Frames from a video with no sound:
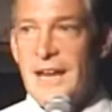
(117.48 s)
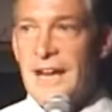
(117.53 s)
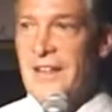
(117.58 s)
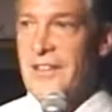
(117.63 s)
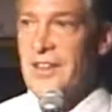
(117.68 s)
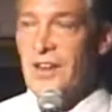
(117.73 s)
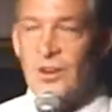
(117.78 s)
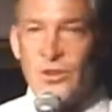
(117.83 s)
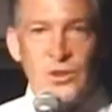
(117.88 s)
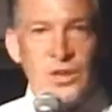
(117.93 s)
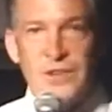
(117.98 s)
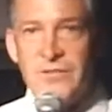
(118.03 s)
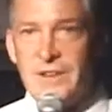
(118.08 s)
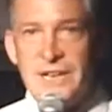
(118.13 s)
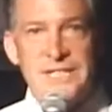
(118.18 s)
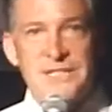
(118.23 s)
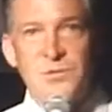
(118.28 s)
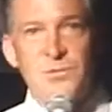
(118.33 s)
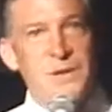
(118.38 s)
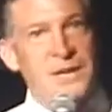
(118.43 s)
and the only
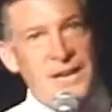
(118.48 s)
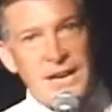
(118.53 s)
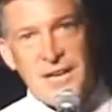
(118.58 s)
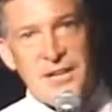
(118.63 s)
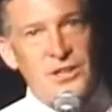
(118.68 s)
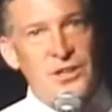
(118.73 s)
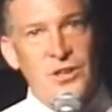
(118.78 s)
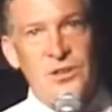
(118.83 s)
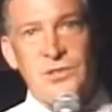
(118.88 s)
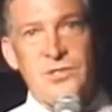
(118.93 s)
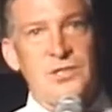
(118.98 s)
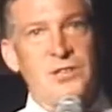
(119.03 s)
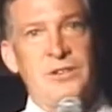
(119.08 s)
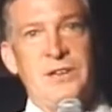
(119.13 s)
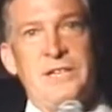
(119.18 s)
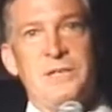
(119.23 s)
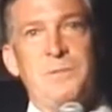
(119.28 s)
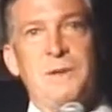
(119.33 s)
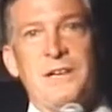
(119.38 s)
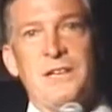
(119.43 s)
reason we get closer
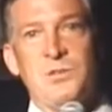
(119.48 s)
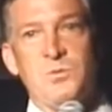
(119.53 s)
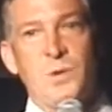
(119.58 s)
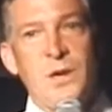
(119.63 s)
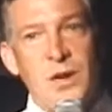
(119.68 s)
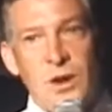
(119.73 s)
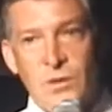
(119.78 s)
is because we